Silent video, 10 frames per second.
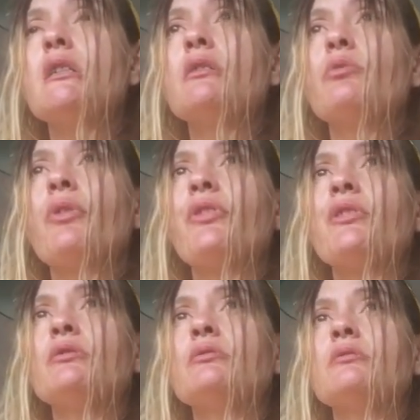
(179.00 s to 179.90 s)
what's he
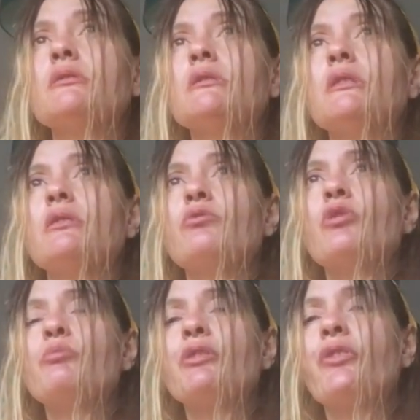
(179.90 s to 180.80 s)
called,
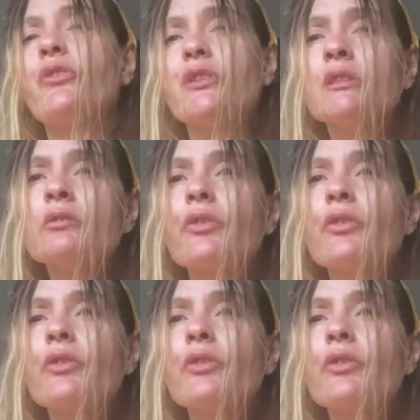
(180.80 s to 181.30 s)
Robert Steele or